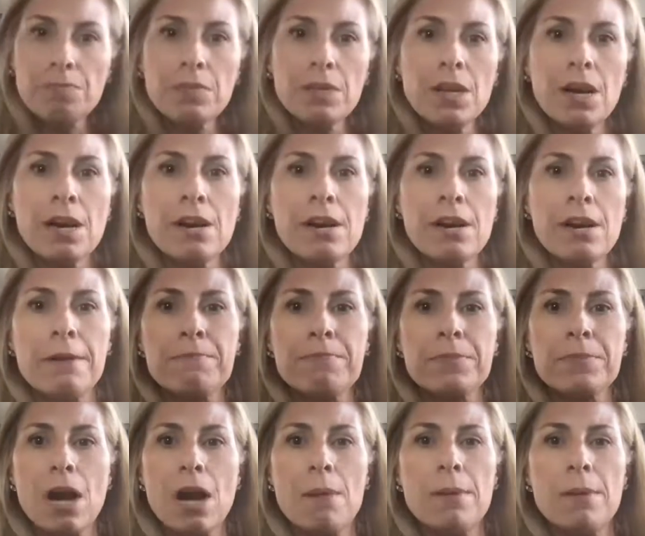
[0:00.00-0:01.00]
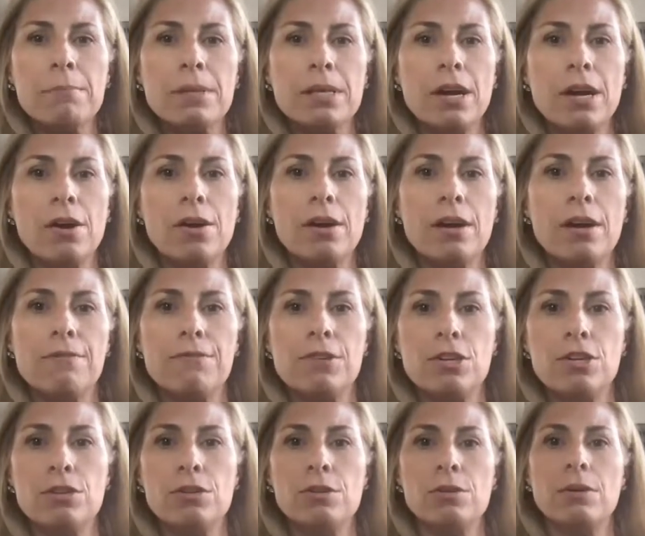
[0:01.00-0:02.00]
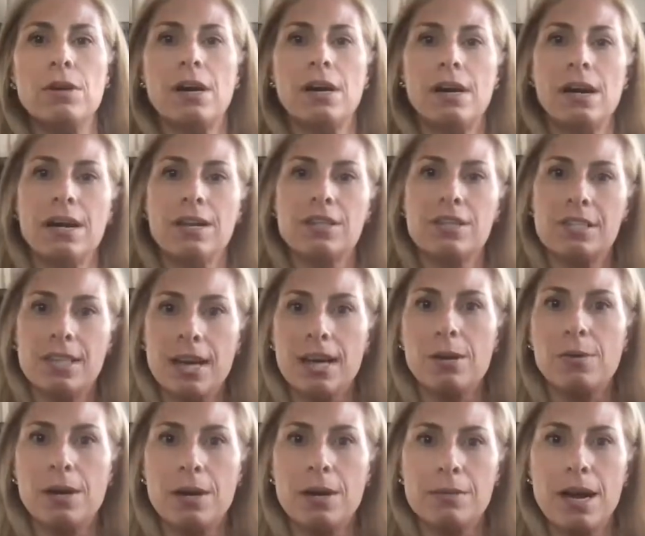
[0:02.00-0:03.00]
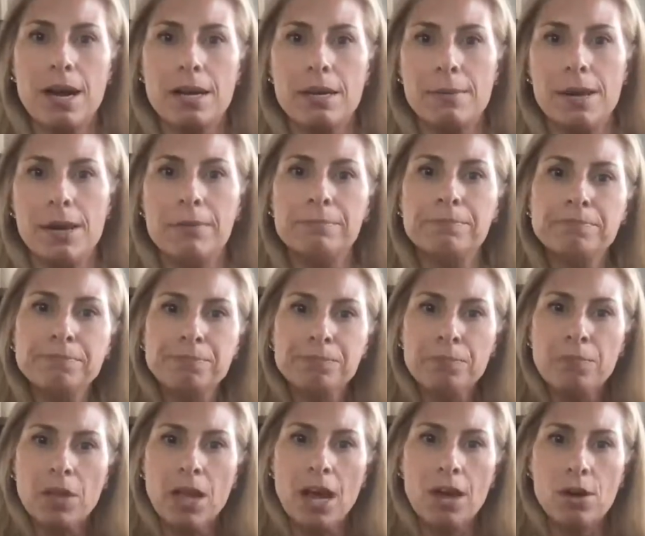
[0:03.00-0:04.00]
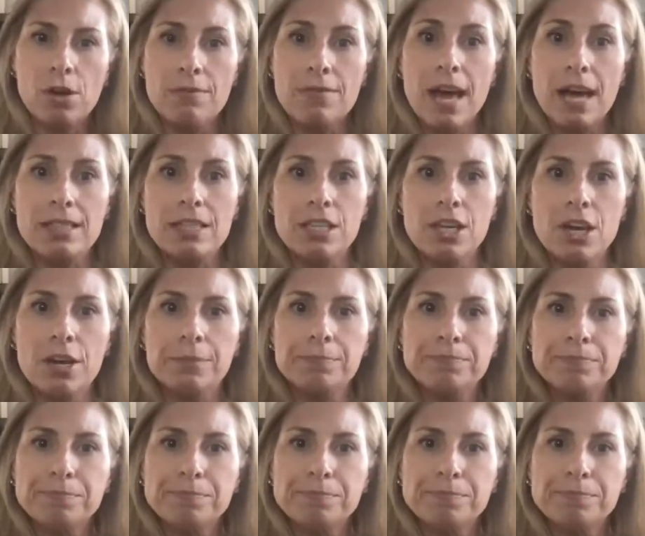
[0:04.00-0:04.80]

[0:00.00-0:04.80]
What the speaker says: All right. Comment below if you are understanding what I'm talking about. Okay. Or if that's you.